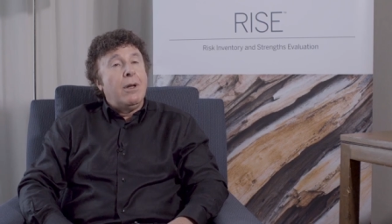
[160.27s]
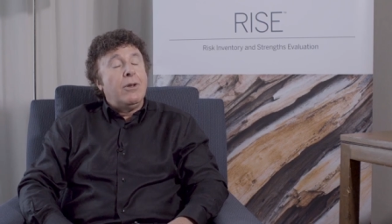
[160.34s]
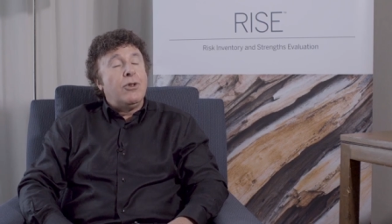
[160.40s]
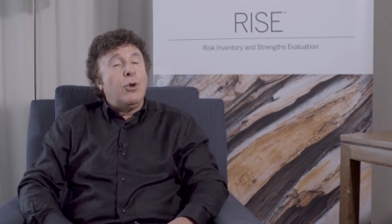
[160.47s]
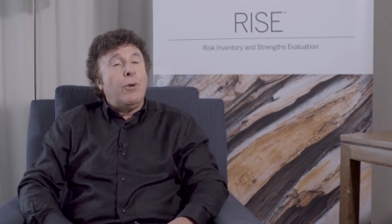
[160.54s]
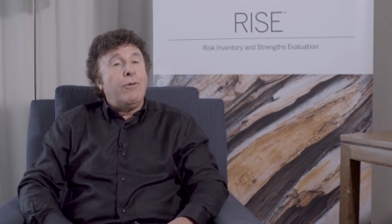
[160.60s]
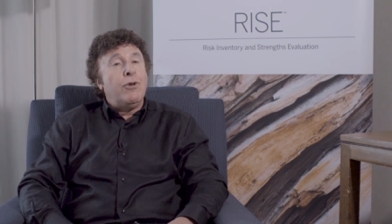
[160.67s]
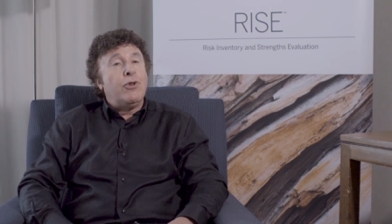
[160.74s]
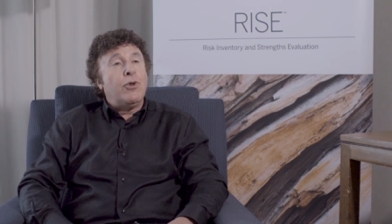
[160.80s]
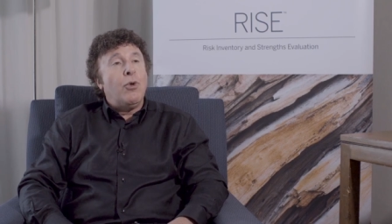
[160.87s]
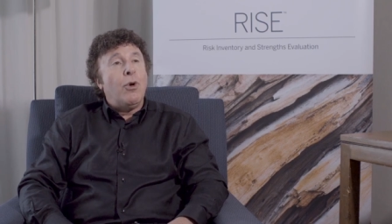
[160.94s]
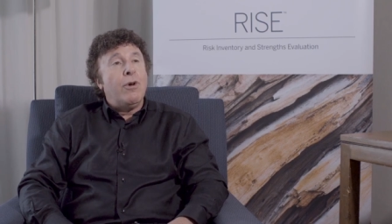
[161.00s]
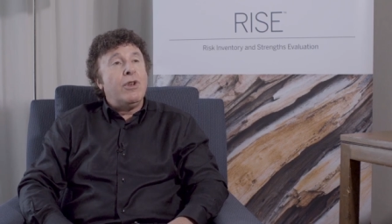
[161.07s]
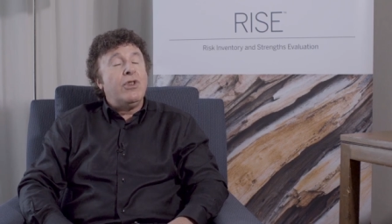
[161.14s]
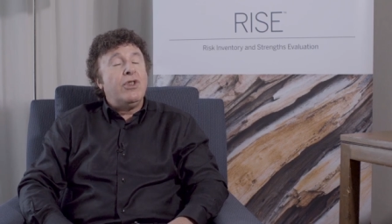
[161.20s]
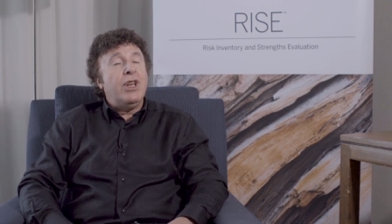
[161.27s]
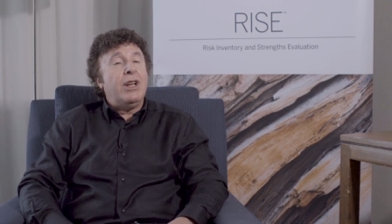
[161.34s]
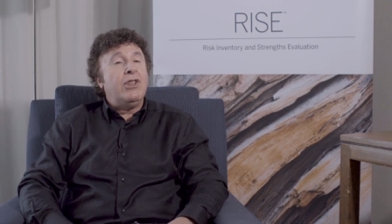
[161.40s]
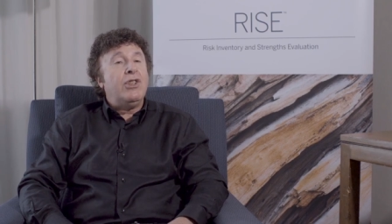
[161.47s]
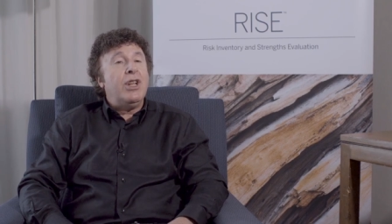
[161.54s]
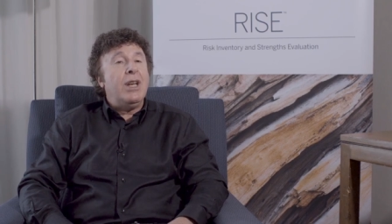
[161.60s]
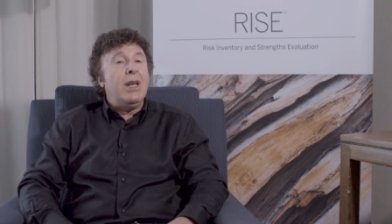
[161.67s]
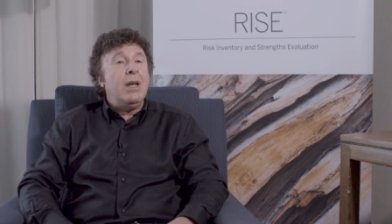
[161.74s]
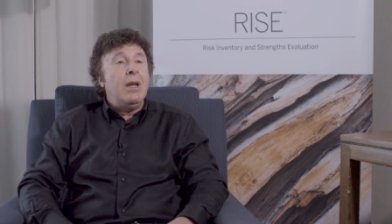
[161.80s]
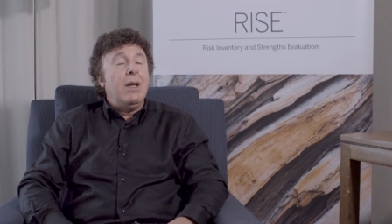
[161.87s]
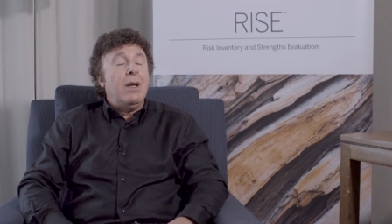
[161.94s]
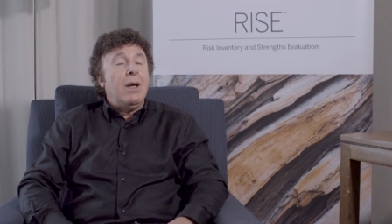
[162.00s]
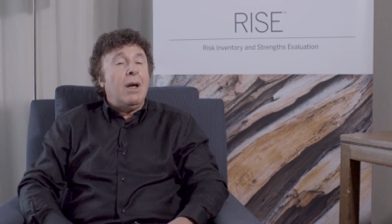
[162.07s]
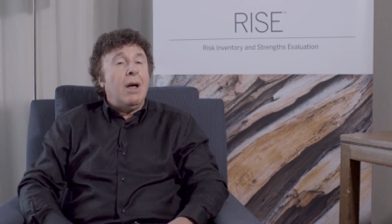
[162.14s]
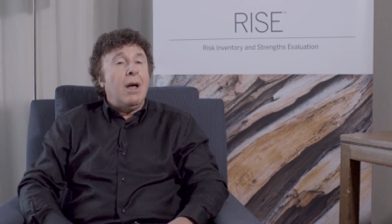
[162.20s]
So if your score is 60
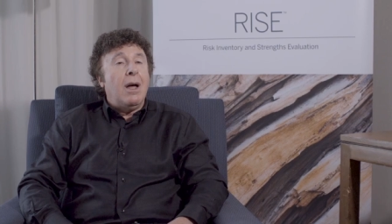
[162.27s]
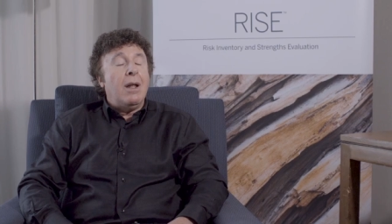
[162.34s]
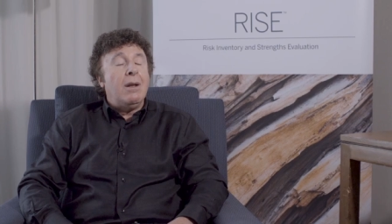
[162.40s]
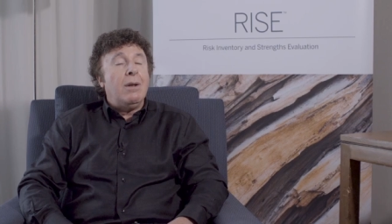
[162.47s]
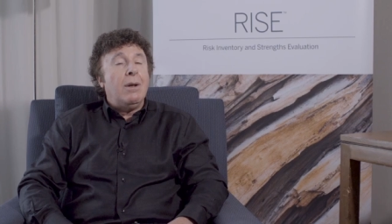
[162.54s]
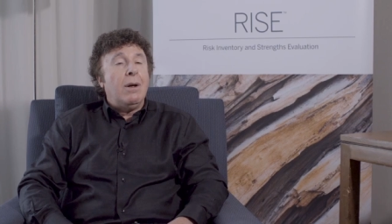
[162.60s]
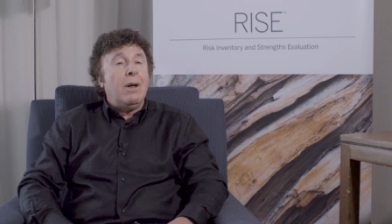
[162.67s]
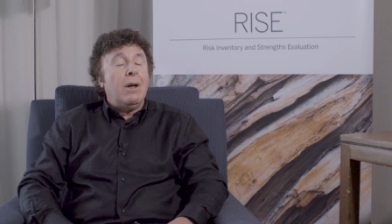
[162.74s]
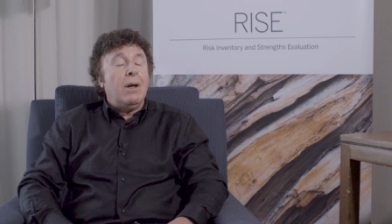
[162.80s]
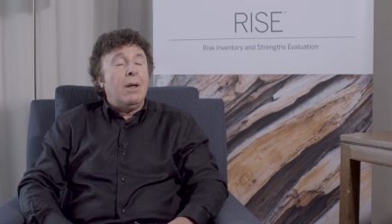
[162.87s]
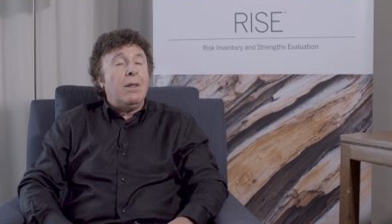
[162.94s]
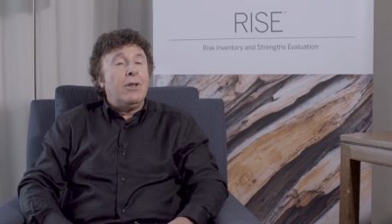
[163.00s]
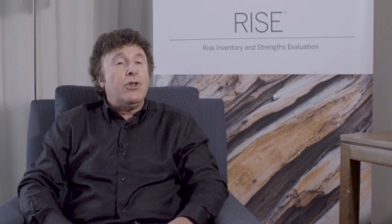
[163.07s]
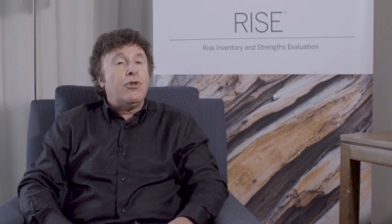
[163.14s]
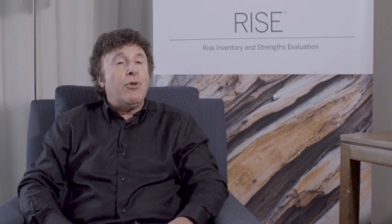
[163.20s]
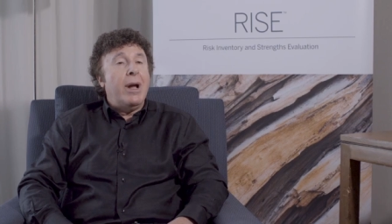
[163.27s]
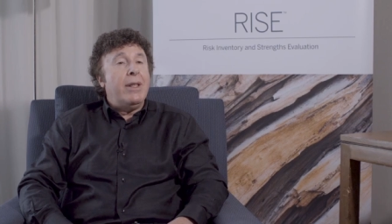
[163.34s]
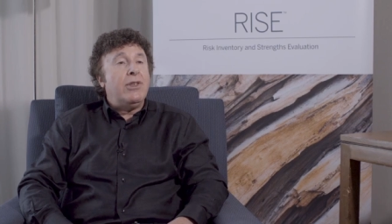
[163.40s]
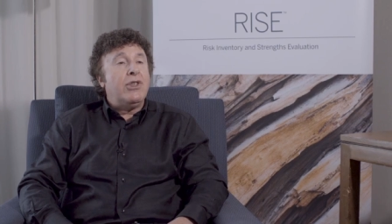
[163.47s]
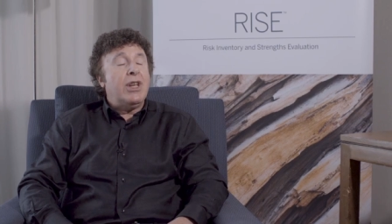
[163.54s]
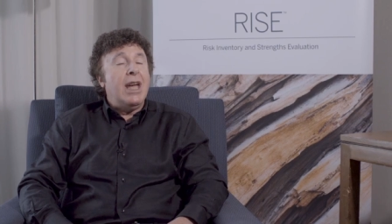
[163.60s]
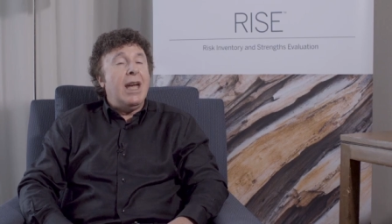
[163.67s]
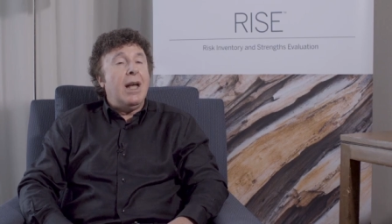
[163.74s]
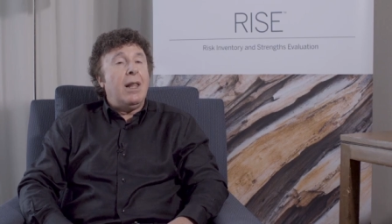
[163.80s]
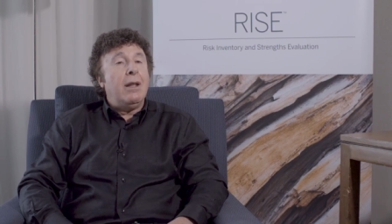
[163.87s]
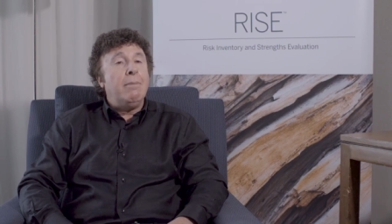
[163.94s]
on the strength scale,